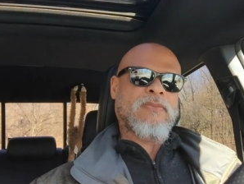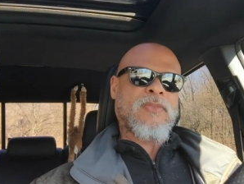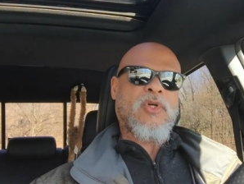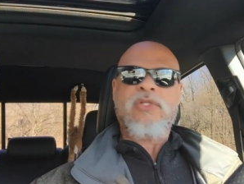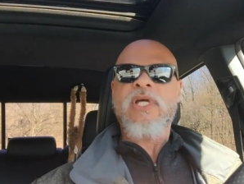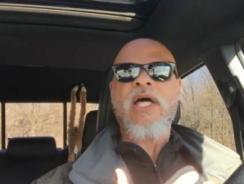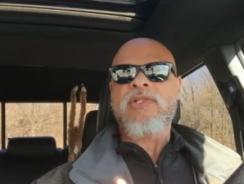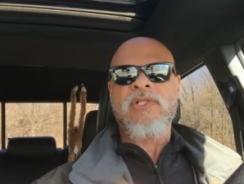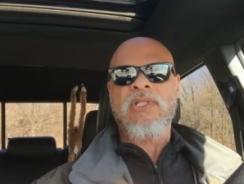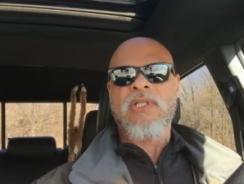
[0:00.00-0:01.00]
your
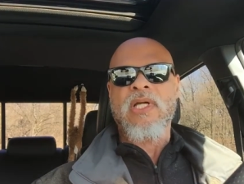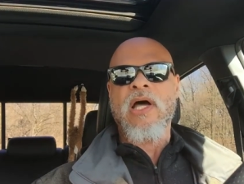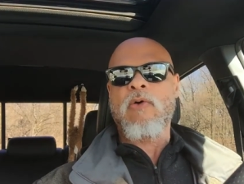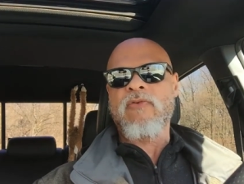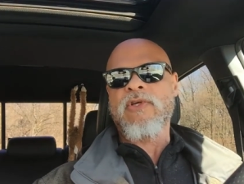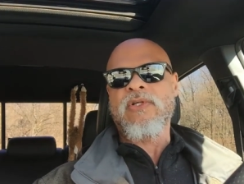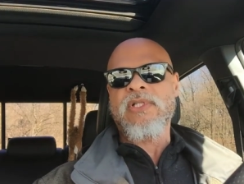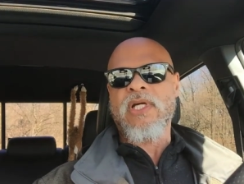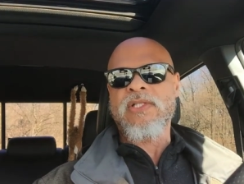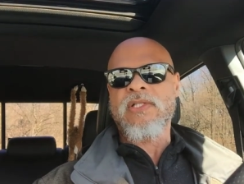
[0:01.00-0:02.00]
touch, however you're
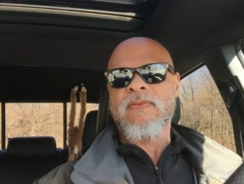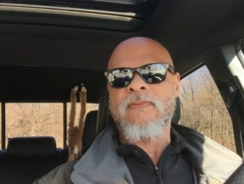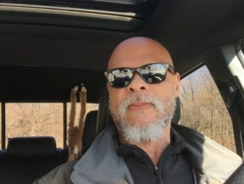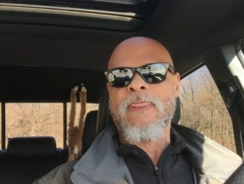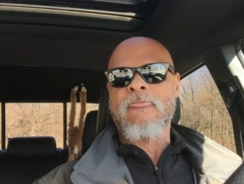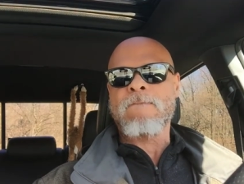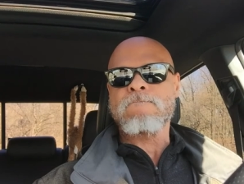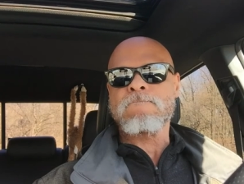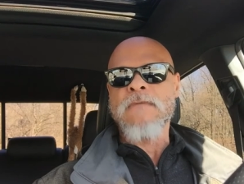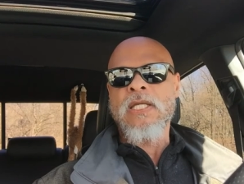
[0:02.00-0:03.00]
touching.
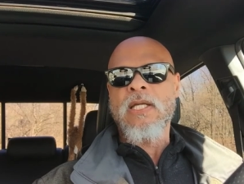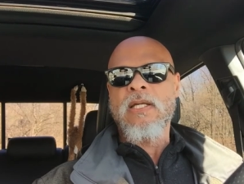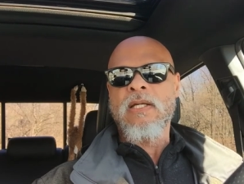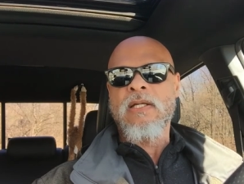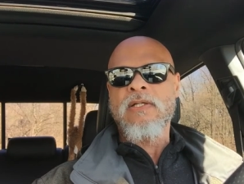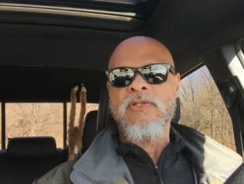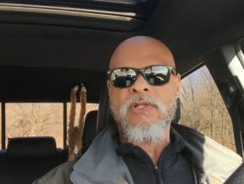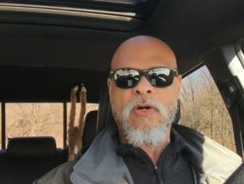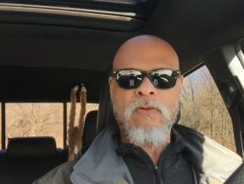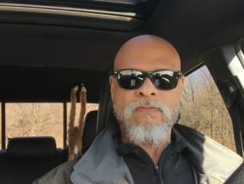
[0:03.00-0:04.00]

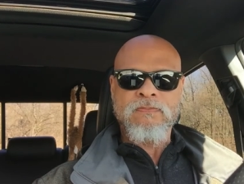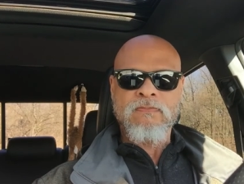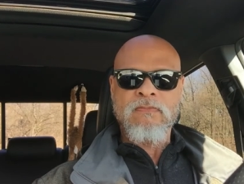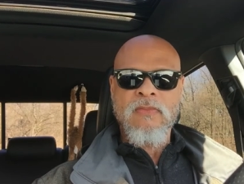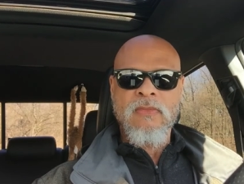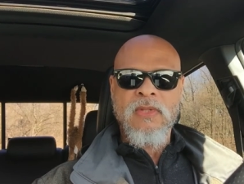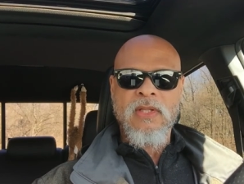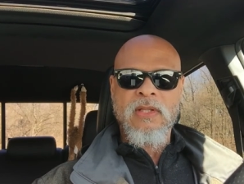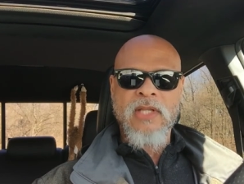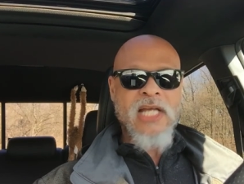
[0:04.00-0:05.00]
So
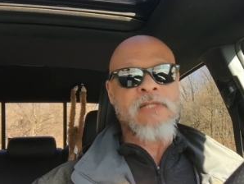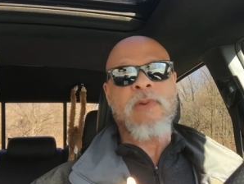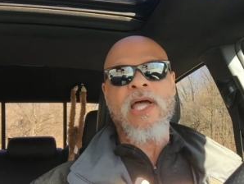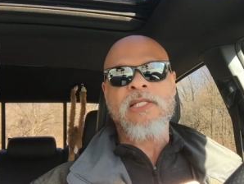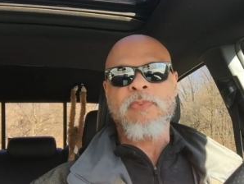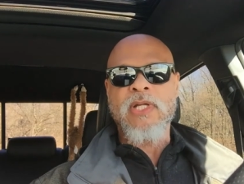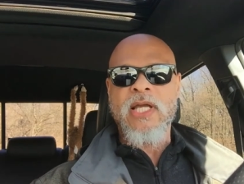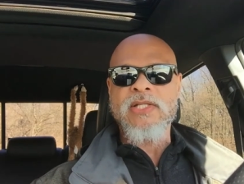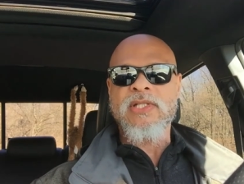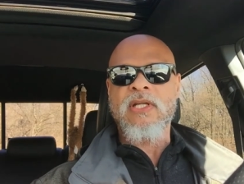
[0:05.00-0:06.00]
that's my
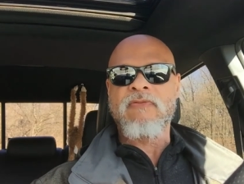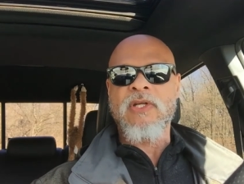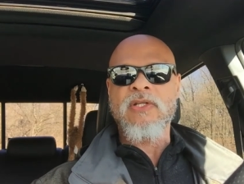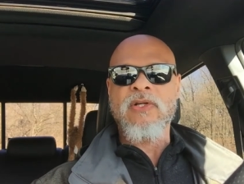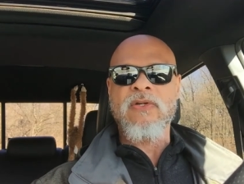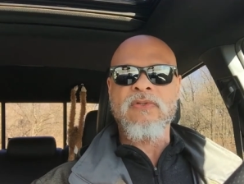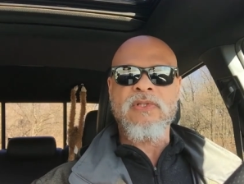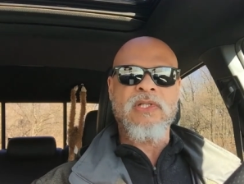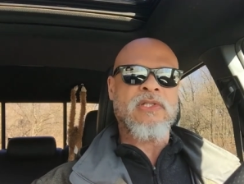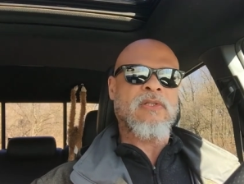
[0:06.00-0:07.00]
explanation of an internal
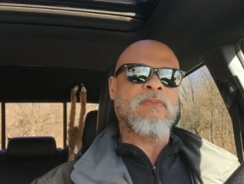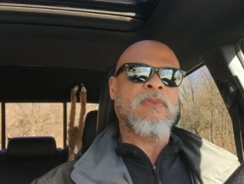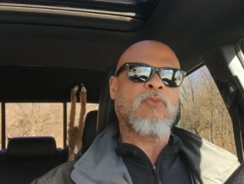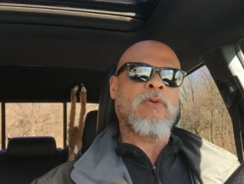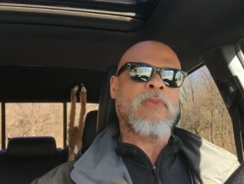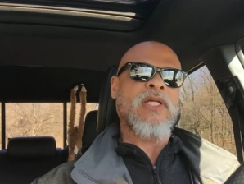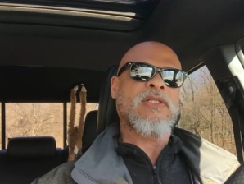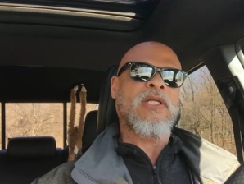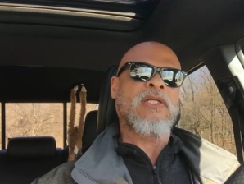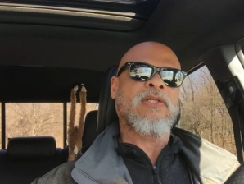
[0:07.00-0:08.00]
system, what
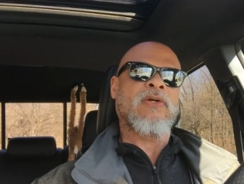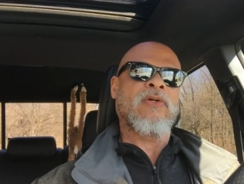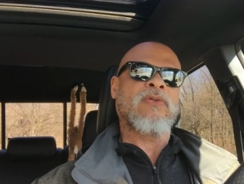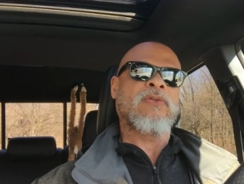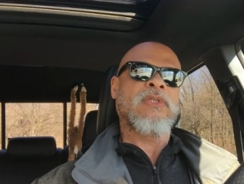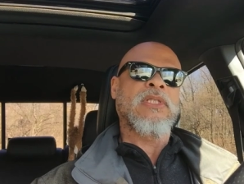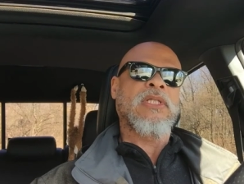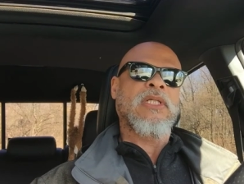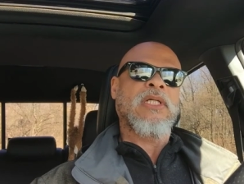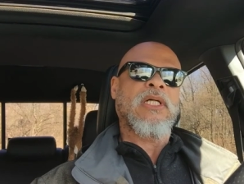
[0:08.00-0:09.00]
makes it internal.
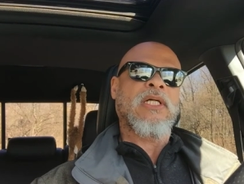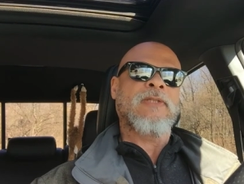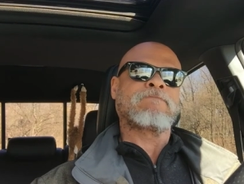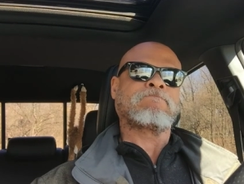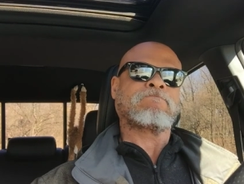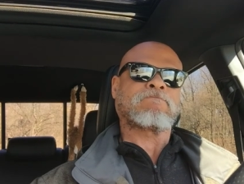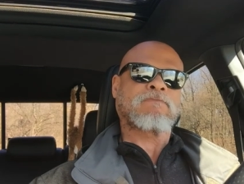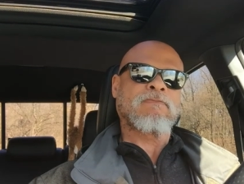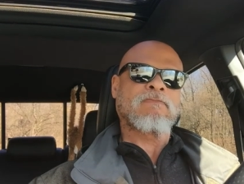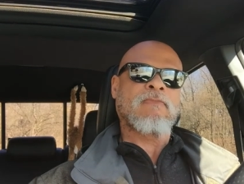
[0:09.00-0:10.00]
I'd
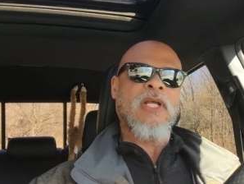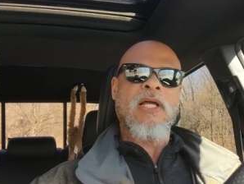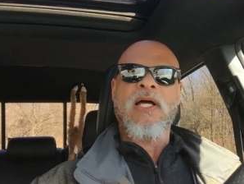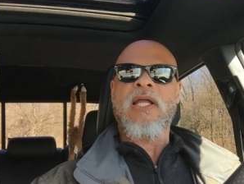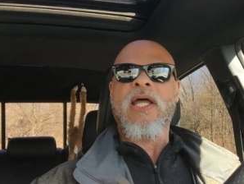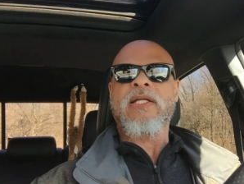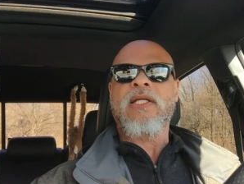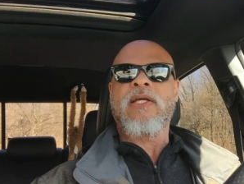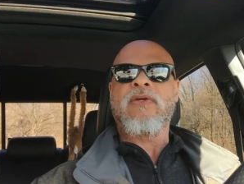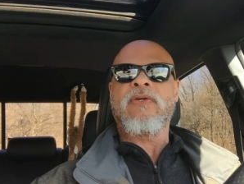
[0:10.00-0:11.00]
like
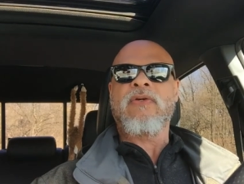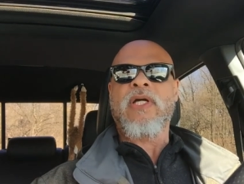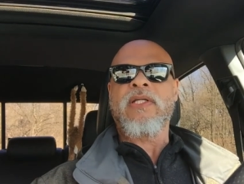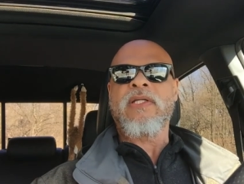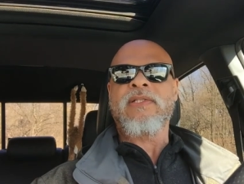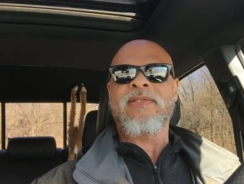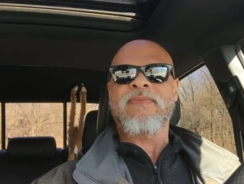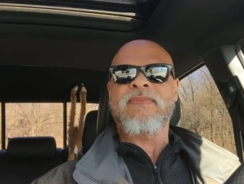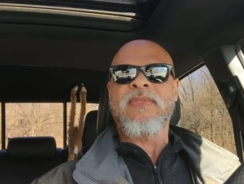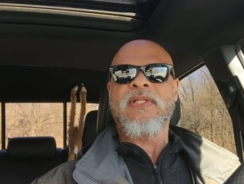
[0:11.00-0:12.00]
to hear your ideas.
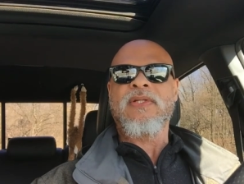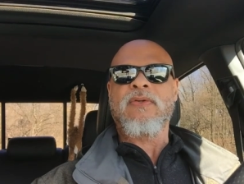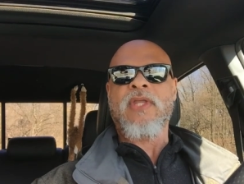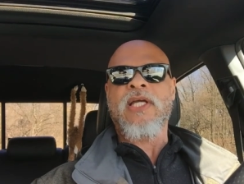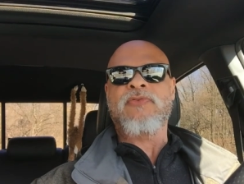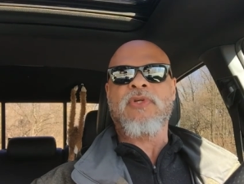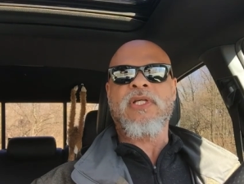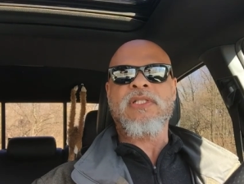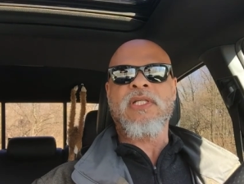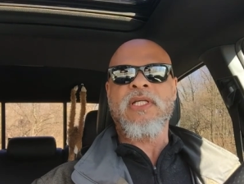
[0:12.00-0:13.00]
So thanks for
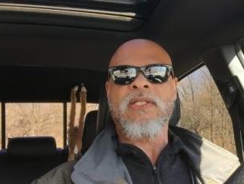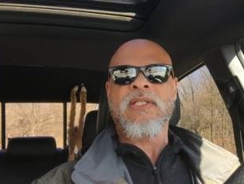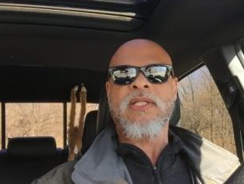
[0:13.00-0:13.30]
listening,